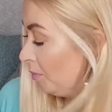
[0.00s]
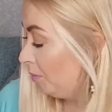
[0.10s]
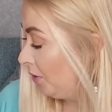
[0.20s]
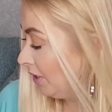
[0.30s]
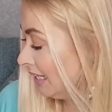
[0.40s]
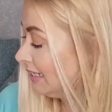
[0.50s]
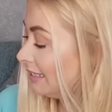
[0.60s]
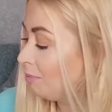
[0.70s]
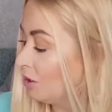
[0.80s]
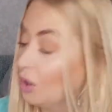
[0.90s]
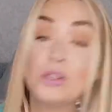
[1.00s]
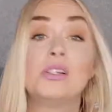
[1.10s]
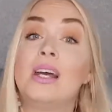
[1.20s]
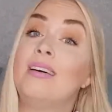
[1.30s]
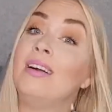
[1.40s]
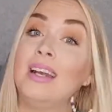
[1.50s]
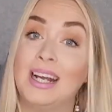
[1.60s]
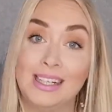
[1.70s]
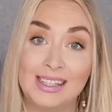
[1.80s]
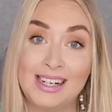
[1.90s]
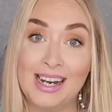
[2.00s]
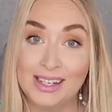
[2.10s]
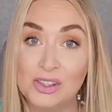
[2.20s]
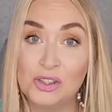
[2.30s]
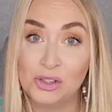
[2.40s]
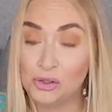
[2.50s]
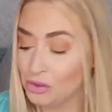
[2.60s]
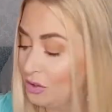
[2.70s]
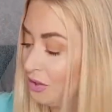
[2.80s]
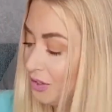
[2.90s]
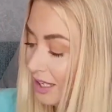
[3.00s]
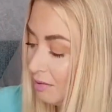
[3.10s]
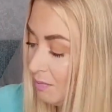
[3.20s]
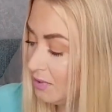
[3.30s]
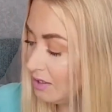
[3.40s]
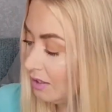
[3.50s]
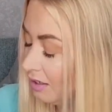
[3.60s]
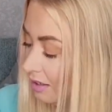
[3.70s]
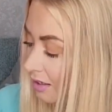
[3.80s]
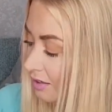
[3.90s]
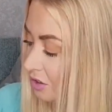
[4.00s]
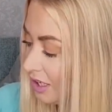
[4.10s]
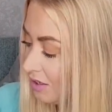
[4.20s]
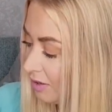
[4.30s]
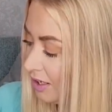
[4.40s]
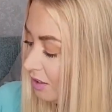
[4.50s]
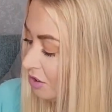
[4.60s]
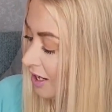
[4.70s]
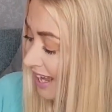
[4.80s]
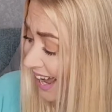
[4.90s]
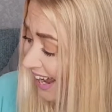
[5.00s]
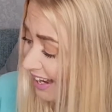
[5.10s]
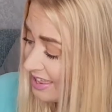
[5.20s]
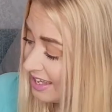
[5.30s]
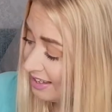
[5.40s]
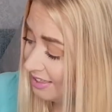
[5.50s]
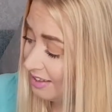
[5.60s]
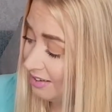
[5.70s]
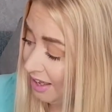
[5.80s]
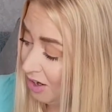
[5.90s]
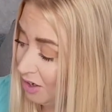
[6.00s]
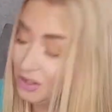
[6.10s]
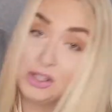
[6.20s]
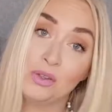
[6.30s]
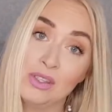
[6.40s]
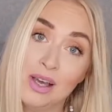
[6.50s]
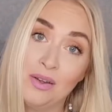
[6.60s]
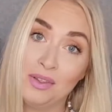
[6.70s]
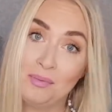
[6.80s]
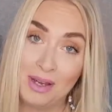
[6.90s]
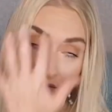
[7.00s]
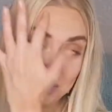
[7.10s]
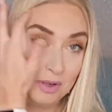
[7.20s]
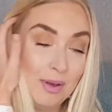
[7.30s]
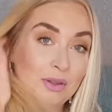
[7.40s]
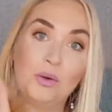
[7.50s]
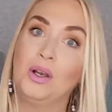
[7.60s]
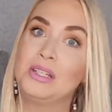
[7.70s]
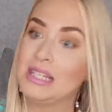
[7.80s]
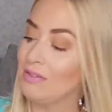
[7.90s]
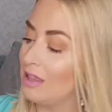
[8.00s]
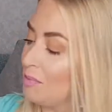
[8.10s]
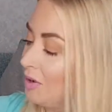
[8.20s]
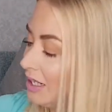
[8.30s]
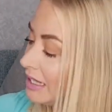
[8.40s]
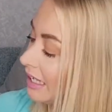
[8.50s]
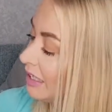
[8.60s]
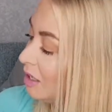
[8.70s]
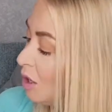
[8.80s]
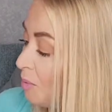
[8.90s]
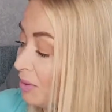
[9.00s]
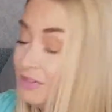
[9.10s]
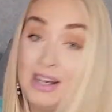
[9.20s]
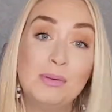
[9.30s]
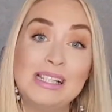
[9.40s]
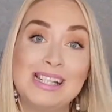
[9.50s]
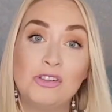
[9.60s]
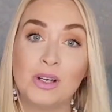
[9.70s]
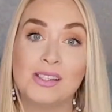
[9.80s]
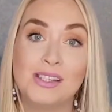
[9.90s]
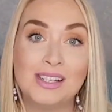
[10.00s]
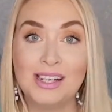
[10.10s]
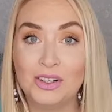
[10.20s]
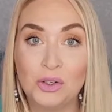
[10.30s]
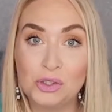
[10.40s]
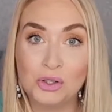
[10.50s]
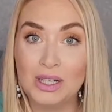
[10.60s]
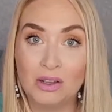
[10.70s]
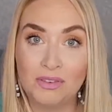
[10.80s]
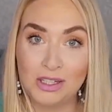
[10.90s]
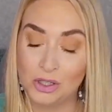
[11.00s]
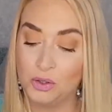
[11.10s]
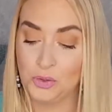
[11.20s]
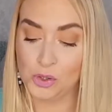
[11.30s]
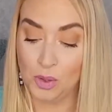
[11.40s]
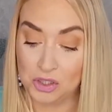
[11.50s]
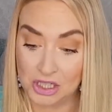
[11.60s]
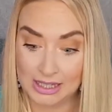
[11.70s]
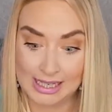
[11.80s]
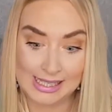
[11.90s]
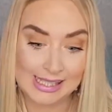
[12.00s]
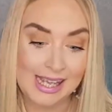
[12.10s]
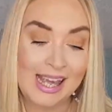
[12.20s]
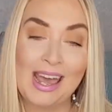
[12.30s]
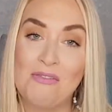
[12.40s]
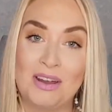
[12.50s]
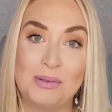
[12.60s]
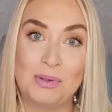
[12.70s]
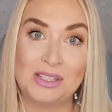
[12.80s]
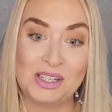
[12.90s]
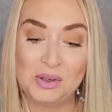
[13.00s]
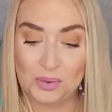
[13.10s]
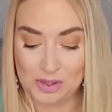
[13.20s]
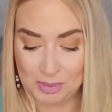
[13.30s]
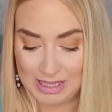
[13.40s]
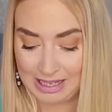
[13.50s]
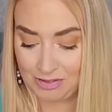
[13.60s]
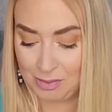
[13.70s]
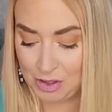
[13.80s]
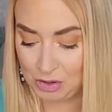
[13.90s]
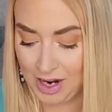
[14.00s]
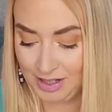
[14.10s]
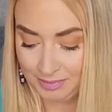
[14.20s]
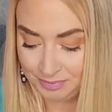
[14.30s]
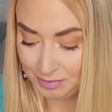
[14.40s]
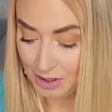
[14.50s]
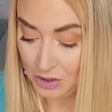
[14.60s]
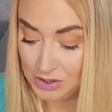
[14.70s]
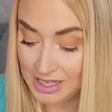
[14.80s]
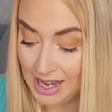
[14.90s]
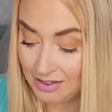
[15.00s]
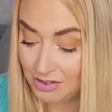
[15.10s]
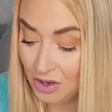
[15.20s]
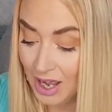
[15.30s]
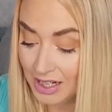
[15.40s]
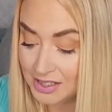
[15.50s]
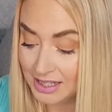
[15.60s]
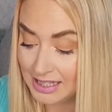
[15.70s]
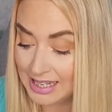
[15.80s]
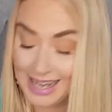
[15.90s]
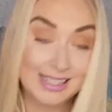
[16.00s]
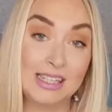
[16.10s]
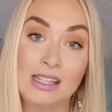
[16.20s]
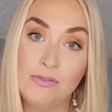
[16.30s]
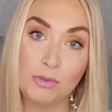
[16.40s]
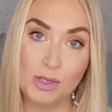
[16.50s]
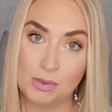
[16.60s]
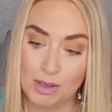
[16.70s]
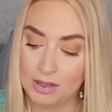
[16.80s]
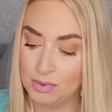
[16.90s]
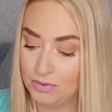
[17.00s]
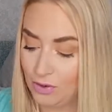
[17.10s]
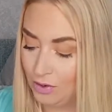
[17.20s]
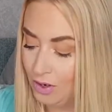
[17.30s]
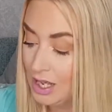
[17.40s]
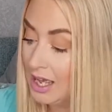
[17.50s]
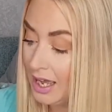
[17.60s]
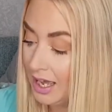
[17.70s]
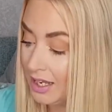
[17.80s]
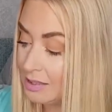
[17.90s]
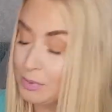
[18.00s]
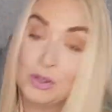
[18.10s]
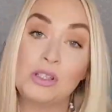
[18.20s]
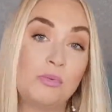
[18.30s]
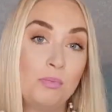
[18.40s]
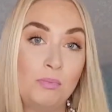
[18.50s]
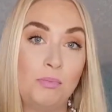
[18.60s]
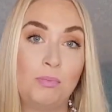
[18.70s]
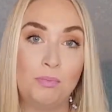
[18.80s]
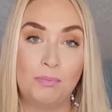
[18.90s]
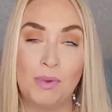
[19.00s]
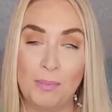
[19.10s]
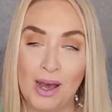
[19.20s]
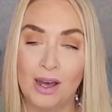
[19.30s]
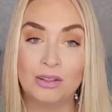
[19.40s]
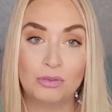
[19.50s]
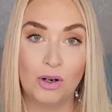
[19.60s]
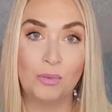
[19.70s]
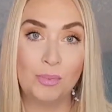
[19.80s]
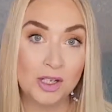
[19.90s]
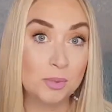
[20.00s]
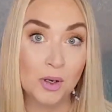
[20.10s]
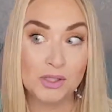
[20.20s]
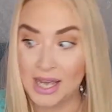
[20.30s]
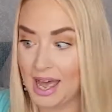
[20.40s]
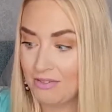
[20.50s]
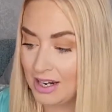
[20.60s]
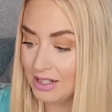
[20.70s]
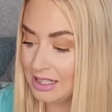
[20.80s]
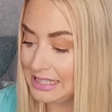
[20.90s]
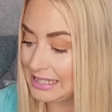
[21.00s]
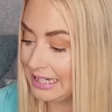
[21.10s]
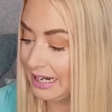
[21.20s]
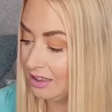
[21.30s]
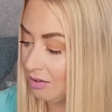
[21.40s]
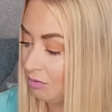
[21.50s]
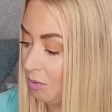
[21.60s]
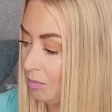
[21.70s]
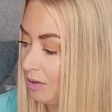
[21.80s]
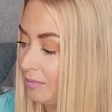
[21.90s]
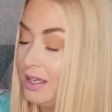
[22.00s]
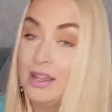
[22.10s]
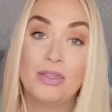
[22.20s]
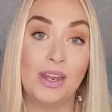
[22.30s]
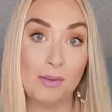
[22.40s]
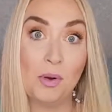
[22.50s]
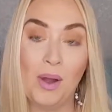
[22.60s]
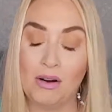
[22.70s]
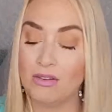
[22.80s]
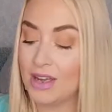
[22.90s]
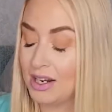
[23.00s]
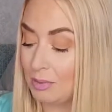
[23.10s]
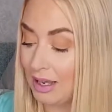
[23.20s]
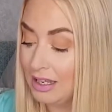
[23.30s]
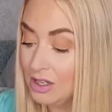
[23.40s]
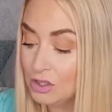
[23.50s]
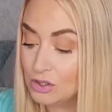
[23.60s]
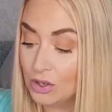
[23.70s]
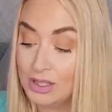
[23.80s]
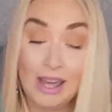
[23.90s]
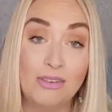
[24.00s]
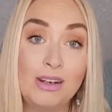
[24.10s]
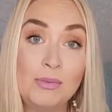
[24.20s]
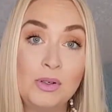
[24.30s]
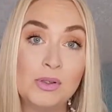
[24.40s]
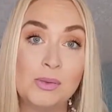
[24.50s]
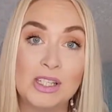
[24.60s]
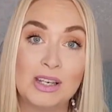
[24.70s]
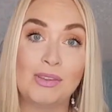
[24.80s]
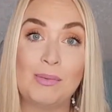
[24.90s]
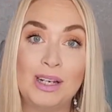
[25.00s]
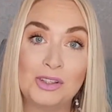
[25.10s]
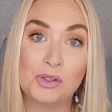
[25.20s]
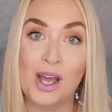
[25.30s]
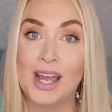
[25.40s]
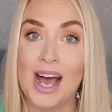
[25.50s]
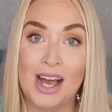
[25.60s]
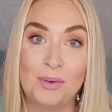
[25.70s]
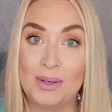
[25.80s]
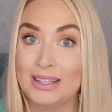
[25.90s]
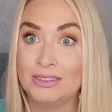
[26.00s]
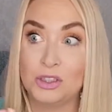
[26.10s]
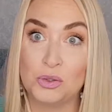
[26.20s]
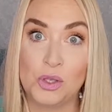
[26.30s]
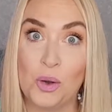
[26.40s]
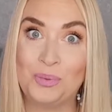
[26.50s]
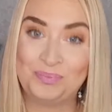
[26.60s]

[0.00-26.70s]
But like I say, because they're like a nice neutral themed shade range, I think that you'll get a lot of uses out of them. I don't know about the quality of them or anything, but if anybody's interested, I can always do a little video swatching this if anybody wants me to give them a try, because I've not actually had anything from this brand before, and to be honest, apart from Birchbox, I haven't actually seen anything from them that I'm aware of anyway. So yeah, if anybody wants me to give them a little try, I will do so.